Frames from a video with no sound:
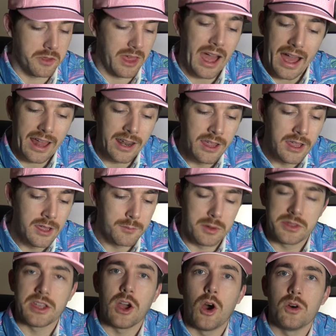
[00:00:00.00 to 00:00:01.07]
that, but
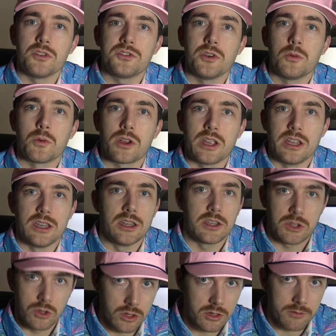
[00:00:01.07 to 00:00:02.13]
they also were in a
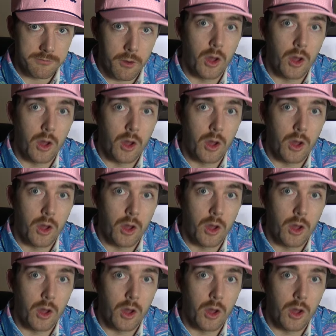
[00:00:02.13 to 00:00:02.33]
good